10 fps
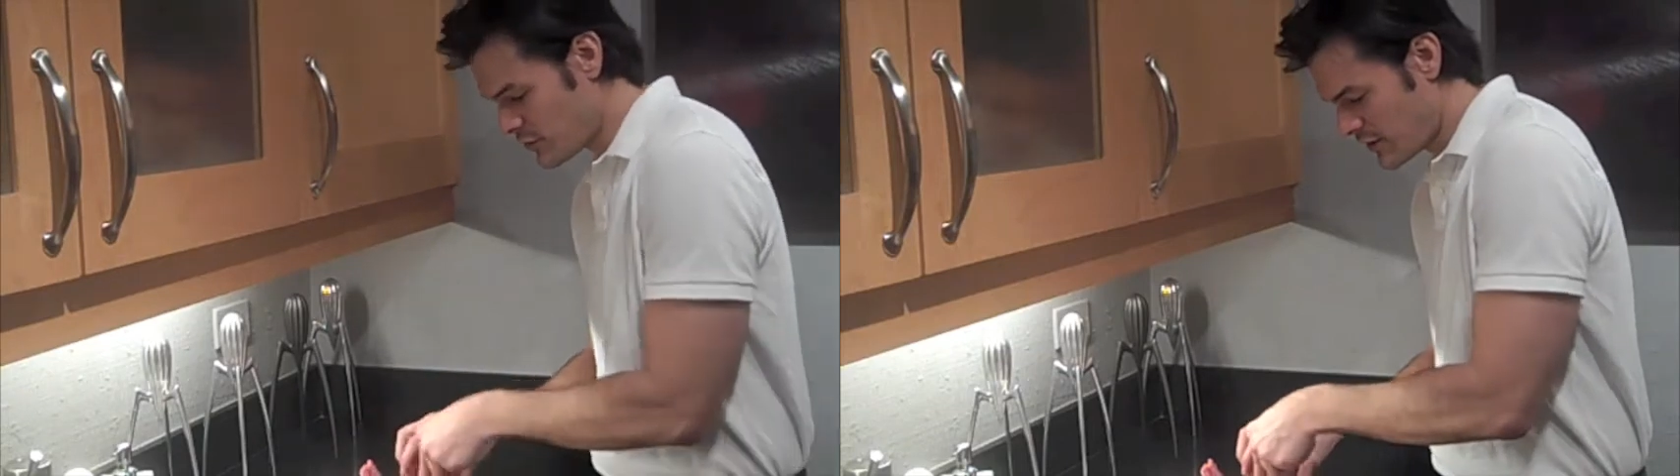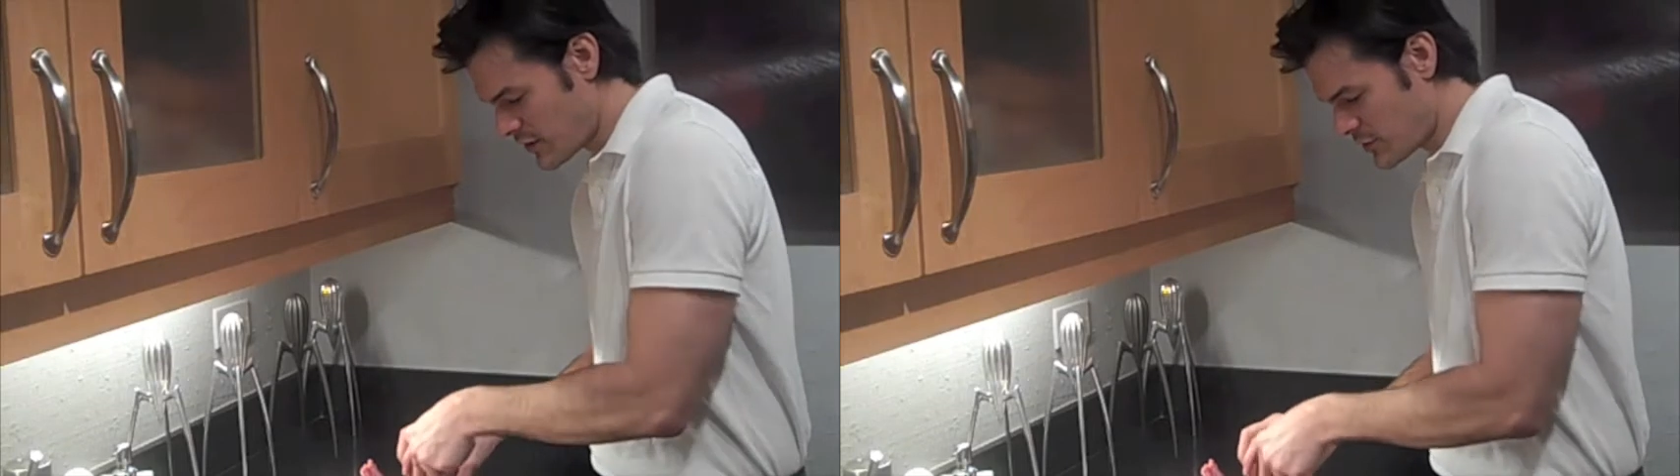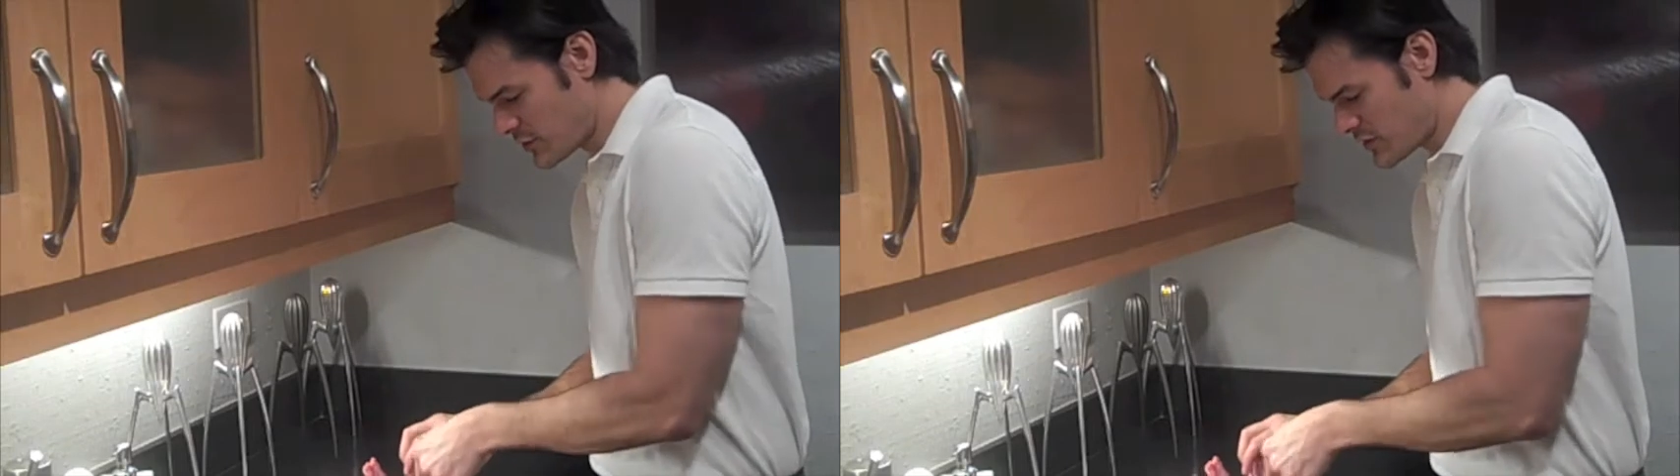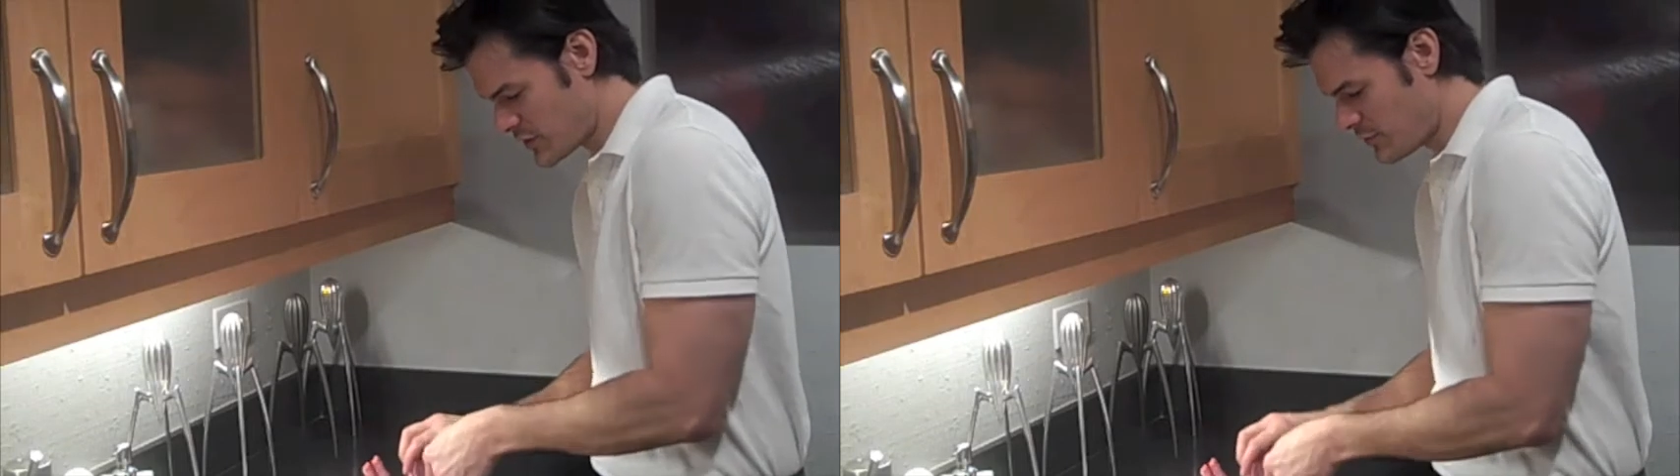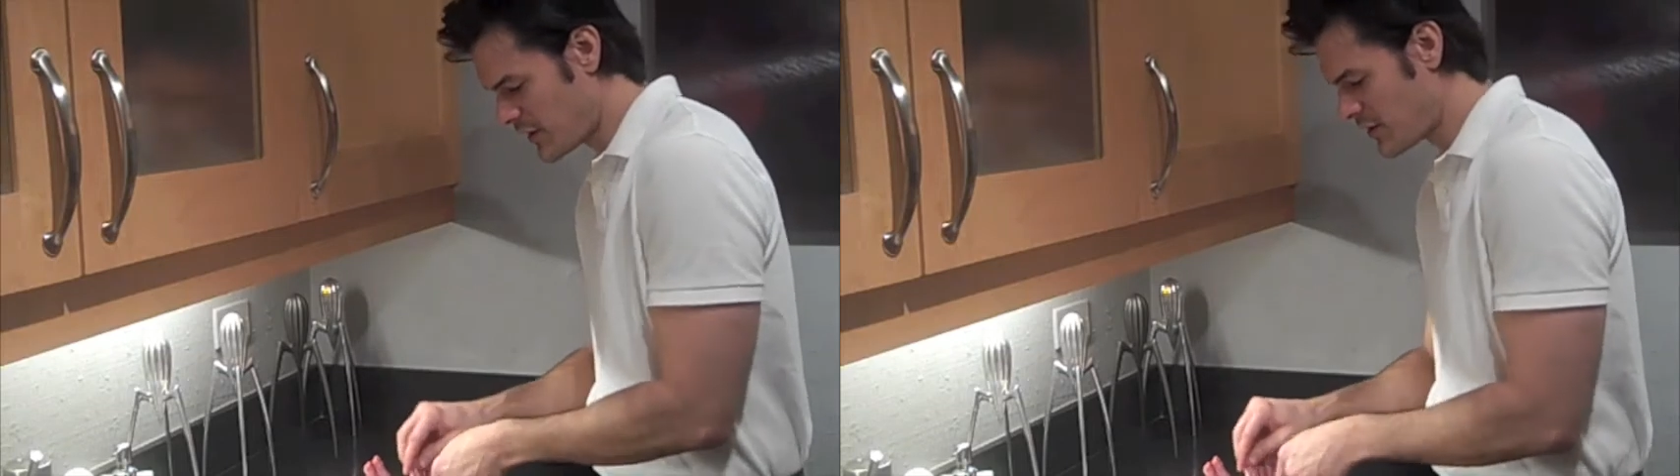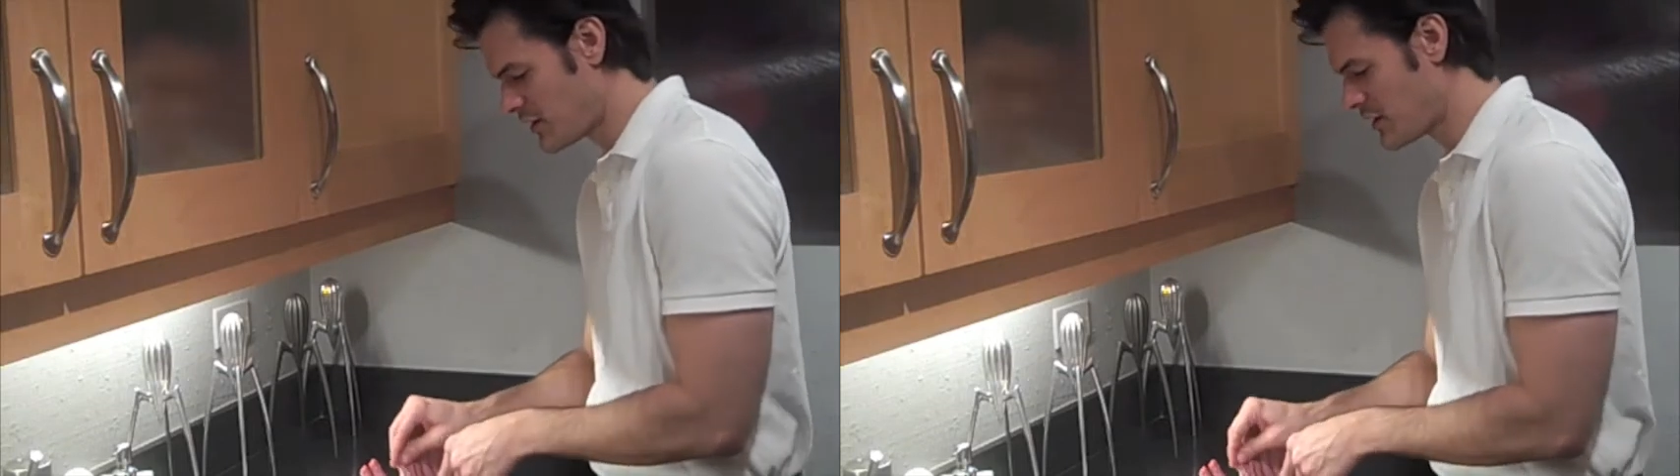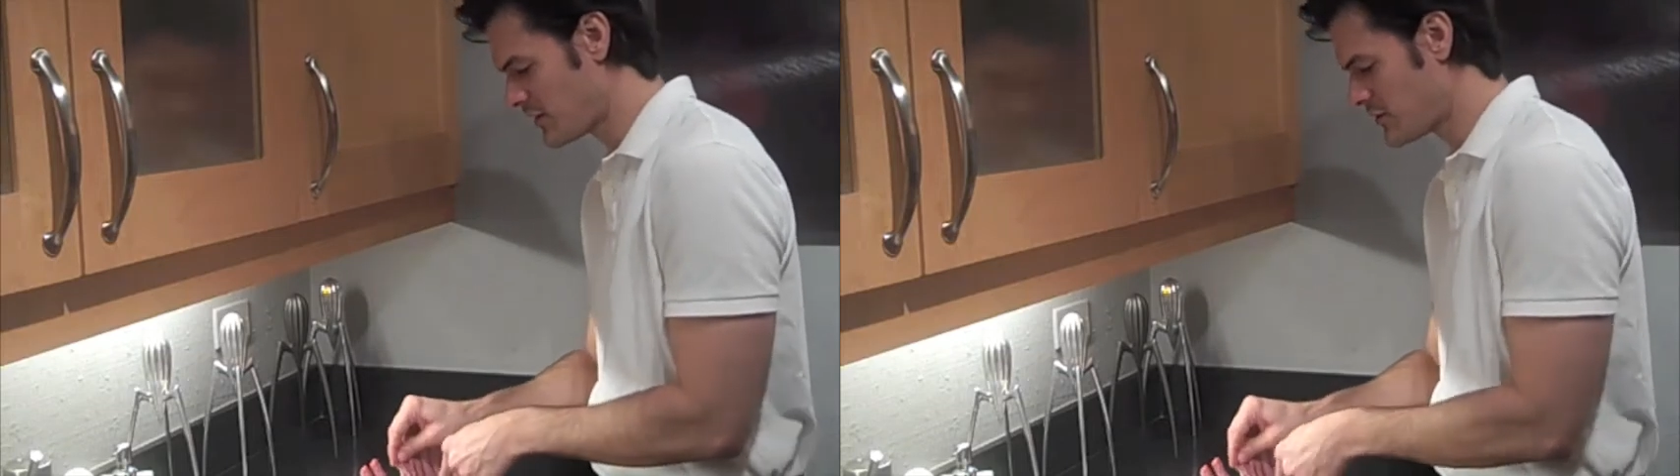Here I'm using a paring knife,